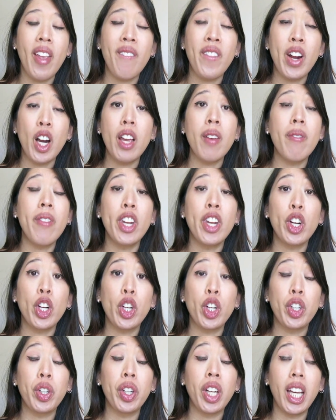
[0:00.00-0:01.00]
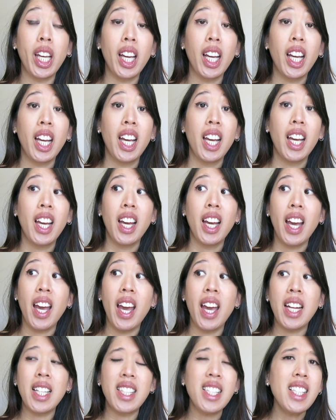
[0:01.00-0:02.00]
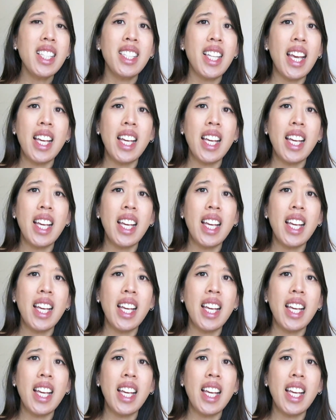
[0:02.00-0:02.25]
very vinegary, and it didn't